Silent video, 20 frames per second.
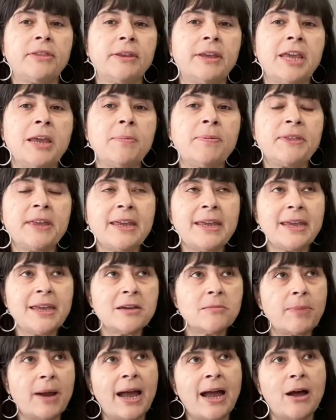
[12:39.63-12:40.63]
keep thinking
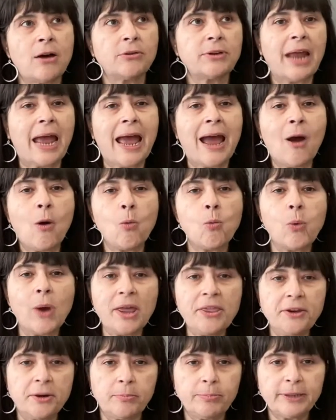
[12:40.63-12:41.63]
about how
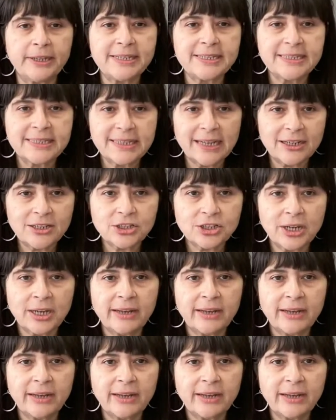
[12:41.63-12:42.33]
weather plays such